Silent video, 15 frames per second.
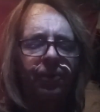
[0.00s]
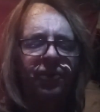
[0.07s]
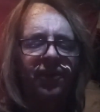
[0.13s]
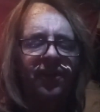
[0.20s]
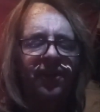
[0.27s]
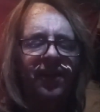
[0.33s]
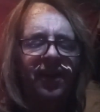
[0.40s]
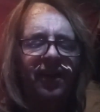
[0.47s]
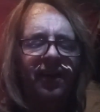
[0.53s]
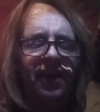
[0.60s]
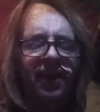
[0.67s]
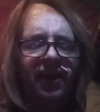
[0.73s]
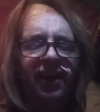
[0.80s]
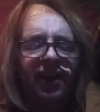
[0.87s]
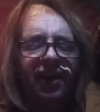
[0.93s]
in the
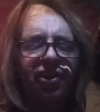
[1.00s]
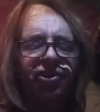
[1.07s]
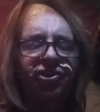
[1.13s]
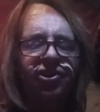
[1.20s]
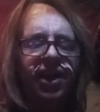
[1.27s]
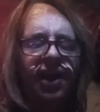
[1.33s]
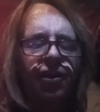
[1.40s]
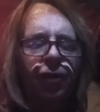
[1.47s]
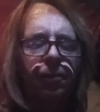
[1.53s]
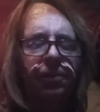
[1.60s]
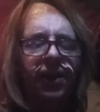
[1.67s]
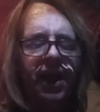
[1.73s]
shallow black